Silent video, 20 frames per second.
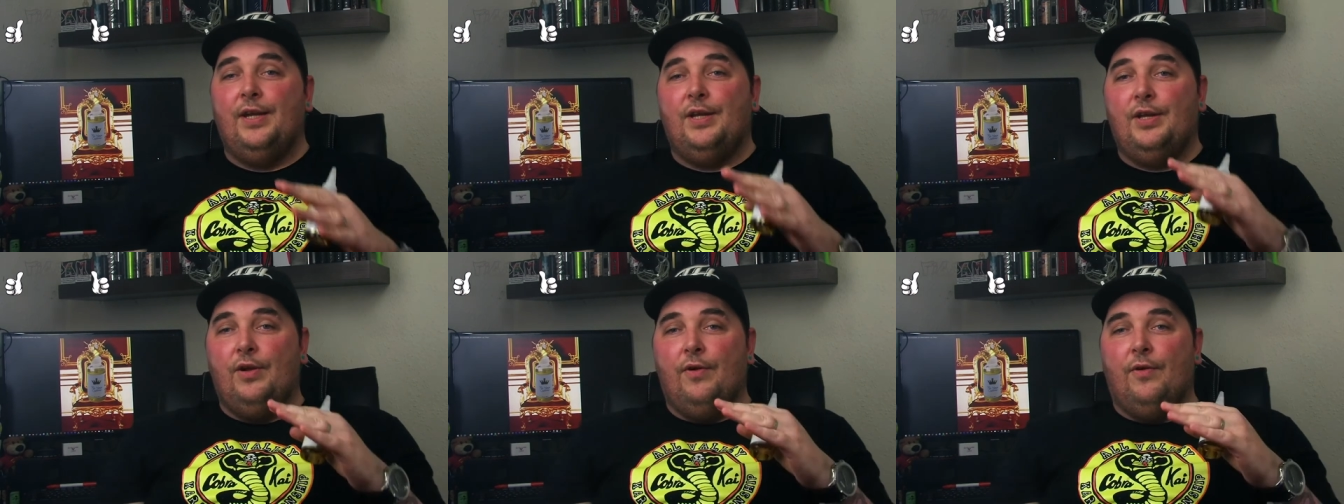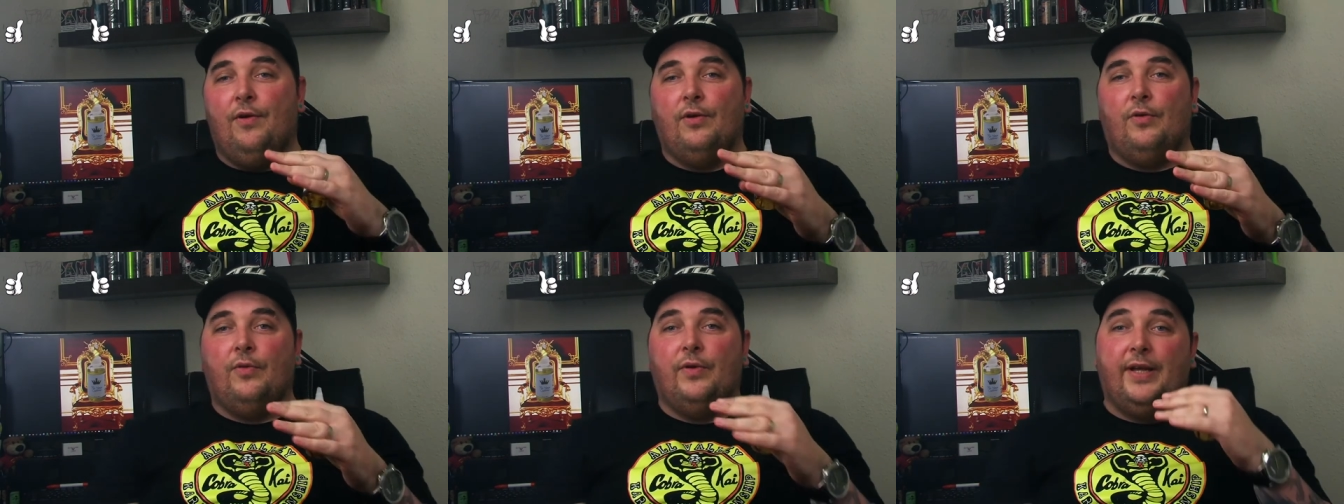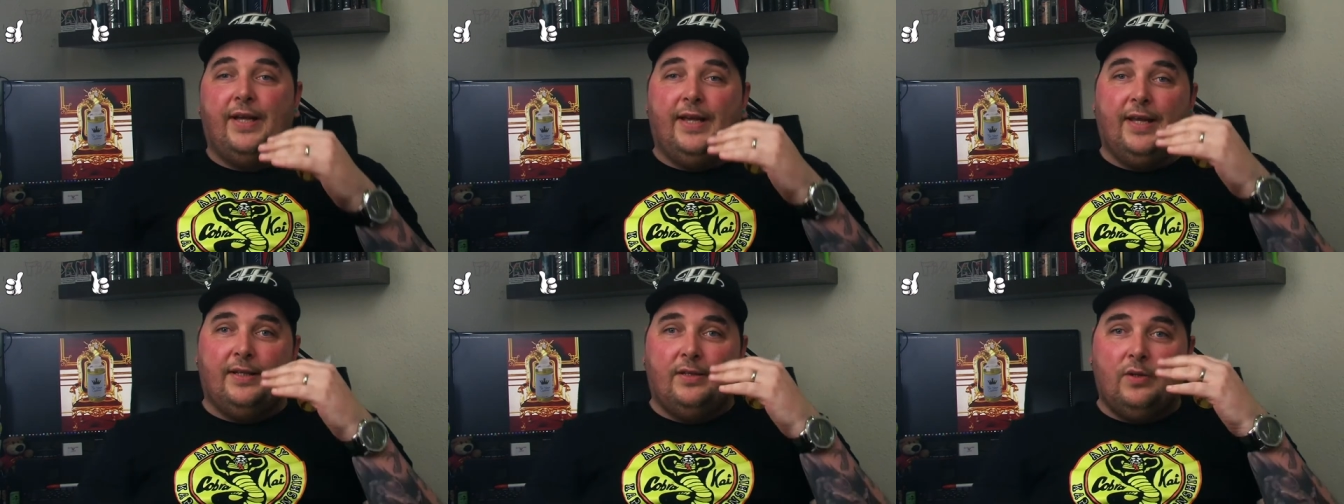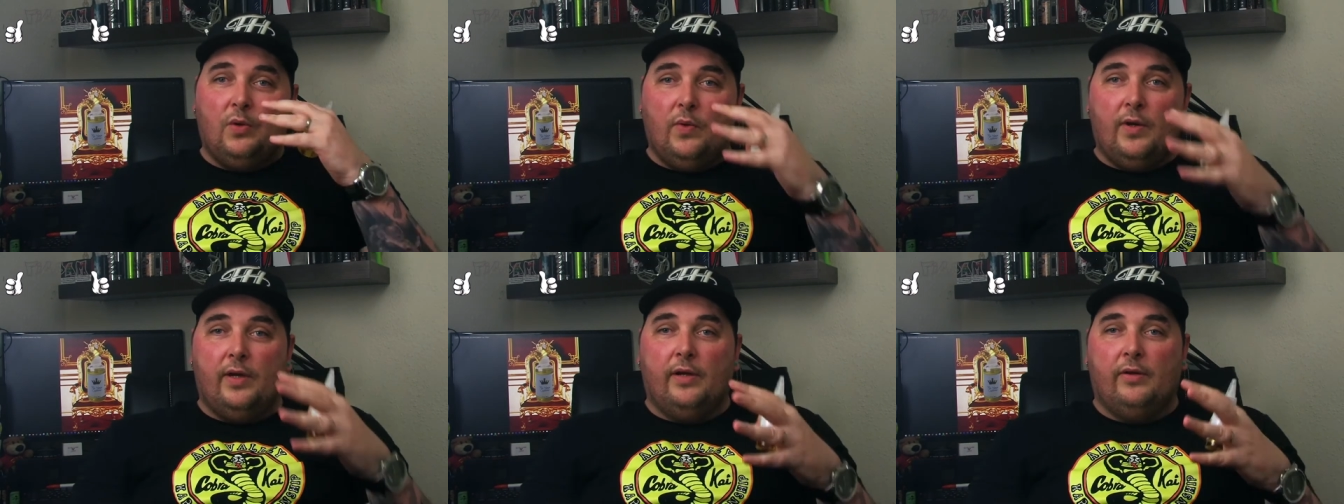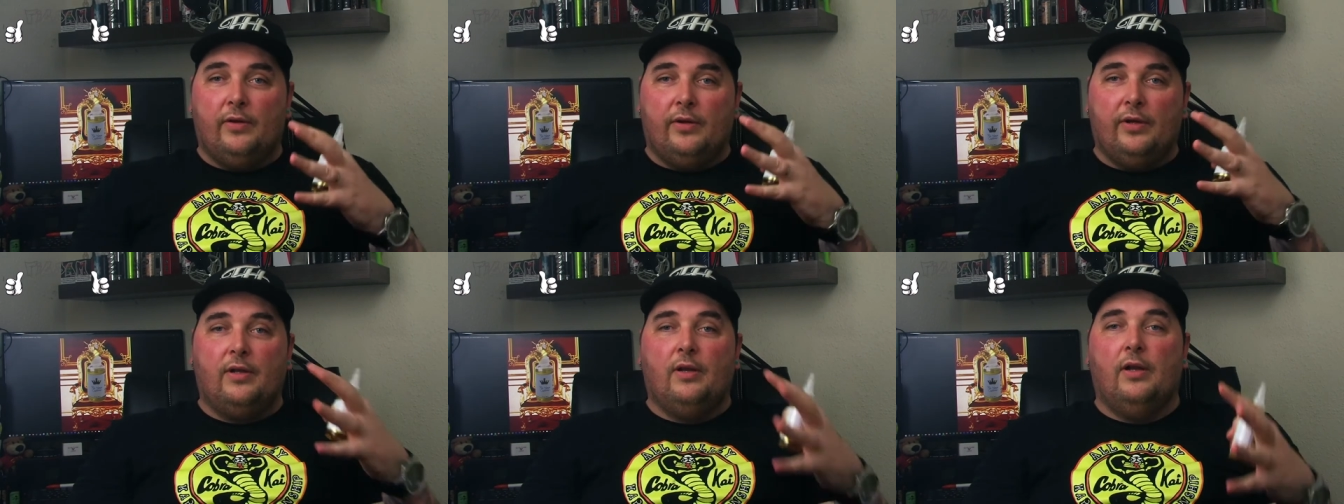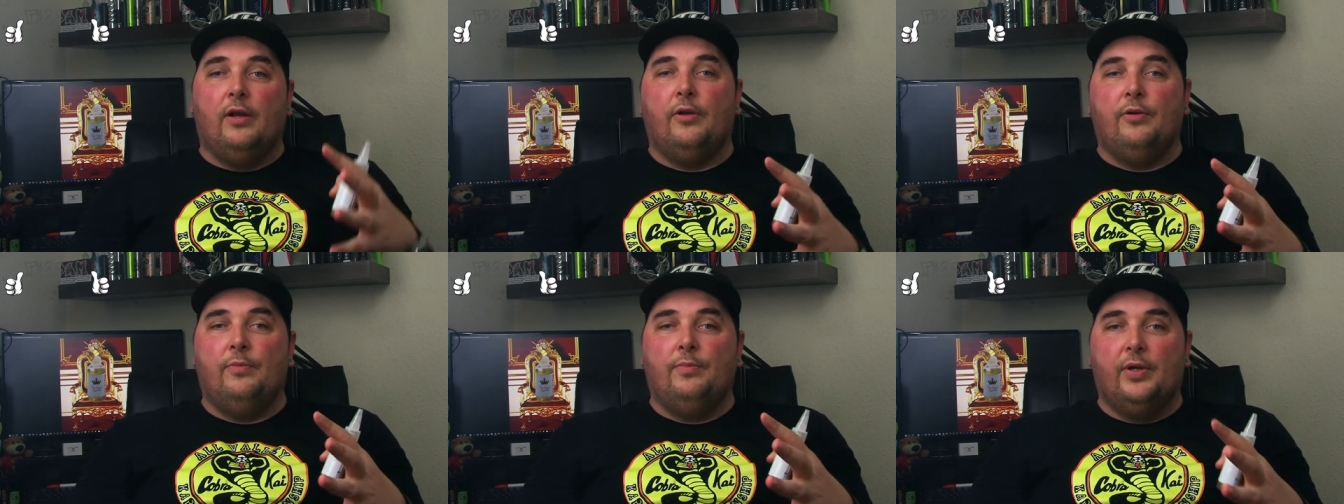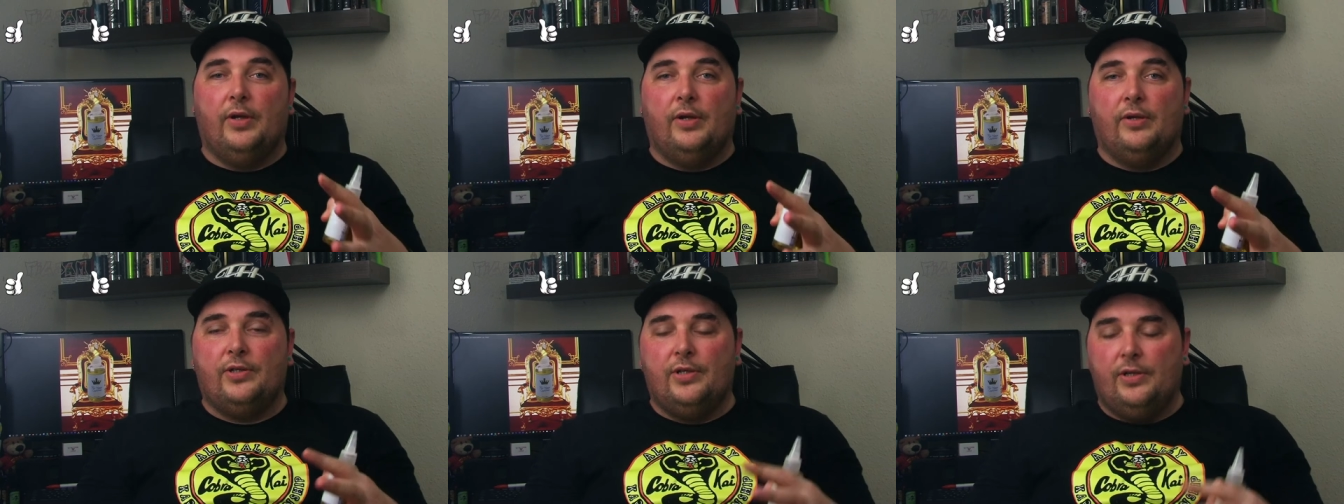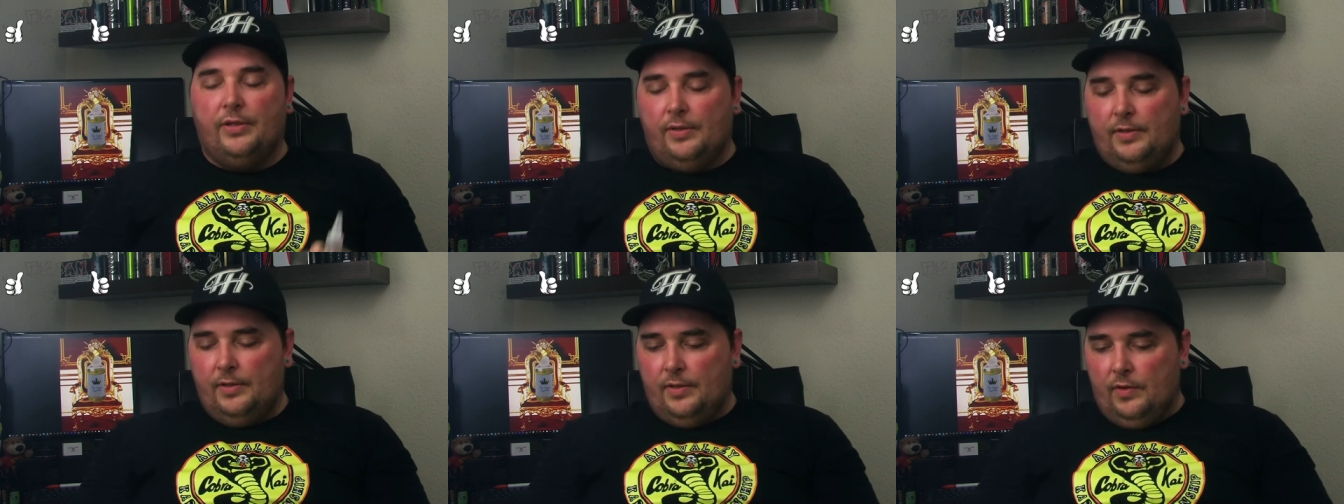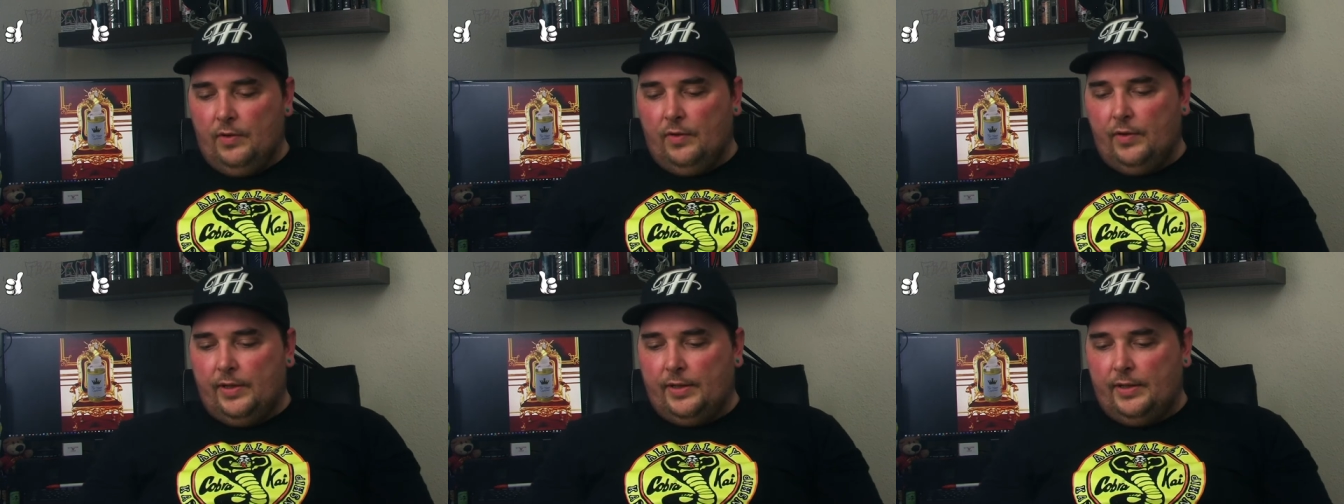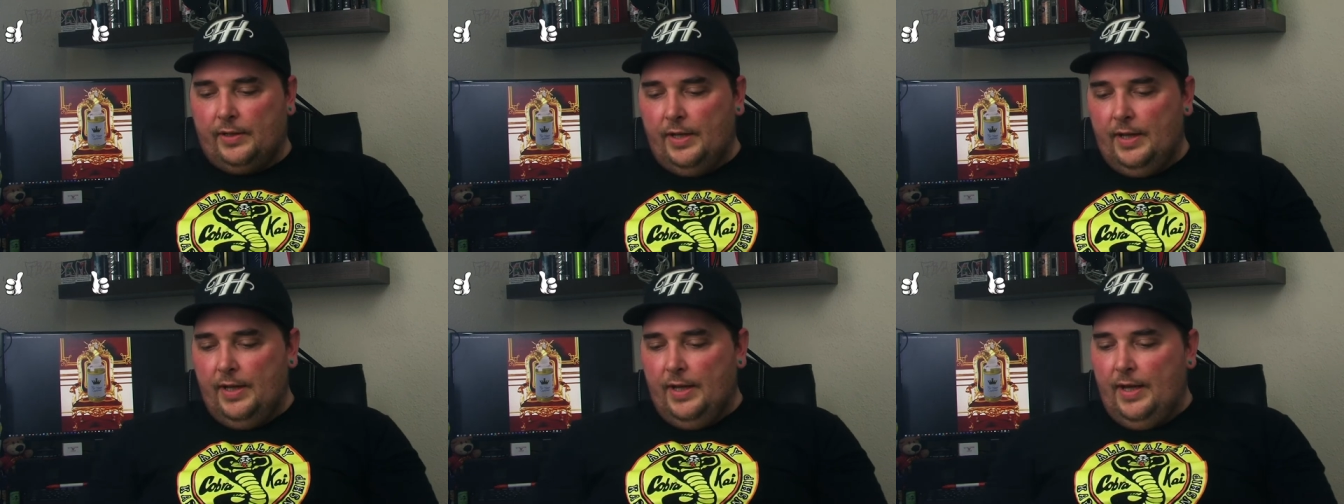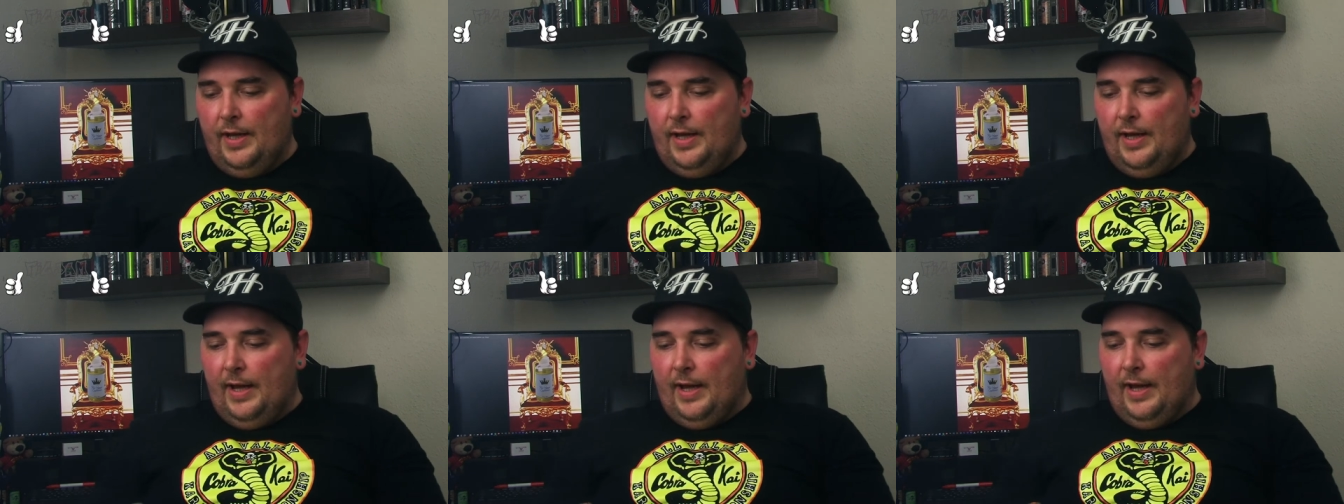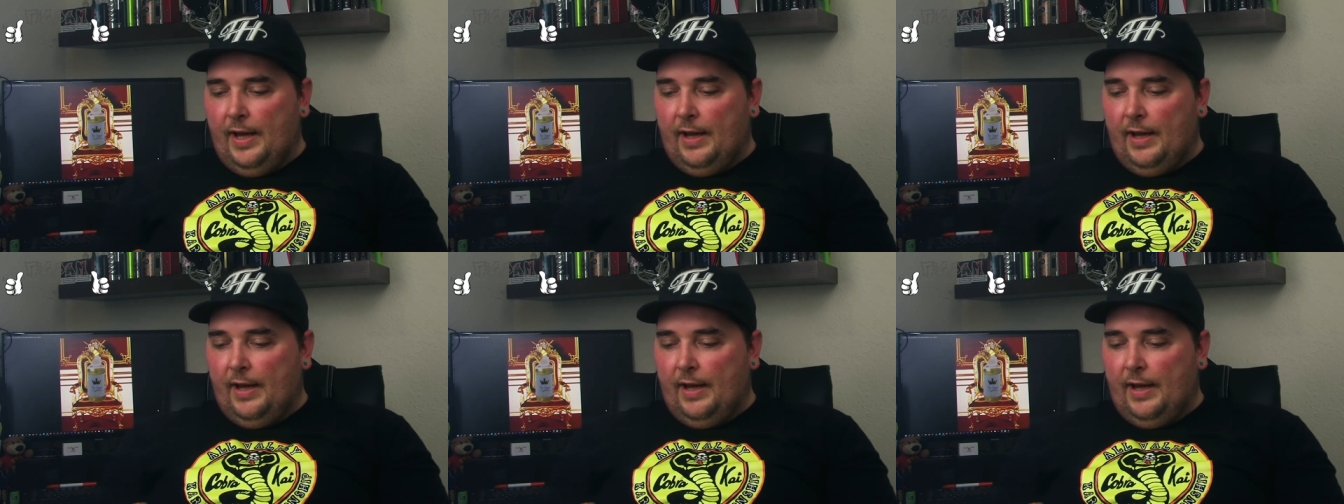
you are going to get quite a lot of cloud production on it.